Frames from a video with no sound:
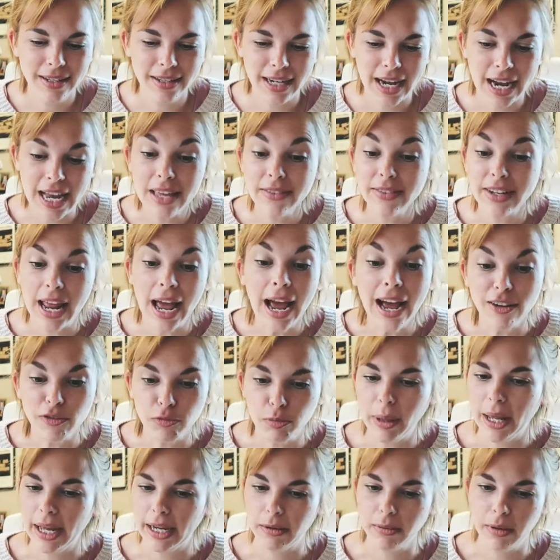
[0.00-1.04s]
I even have
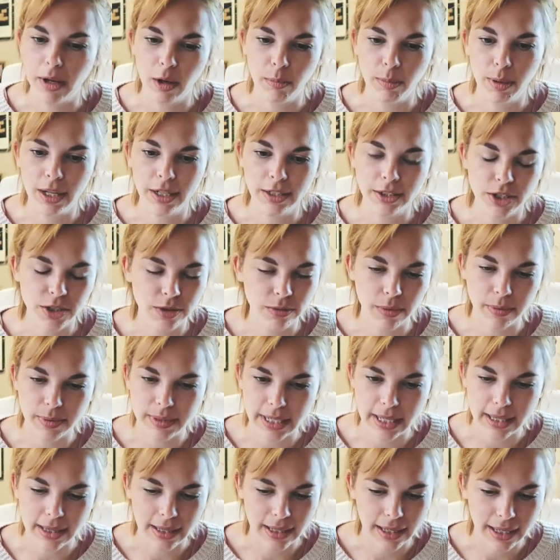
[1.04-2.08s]
black nail polish. What was
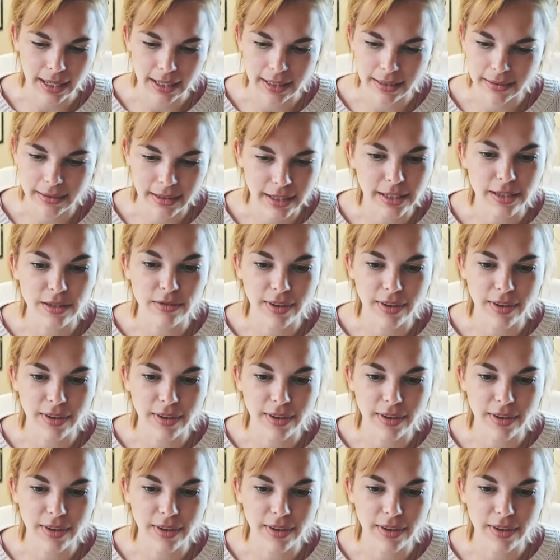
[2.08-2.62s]
I thinking? It's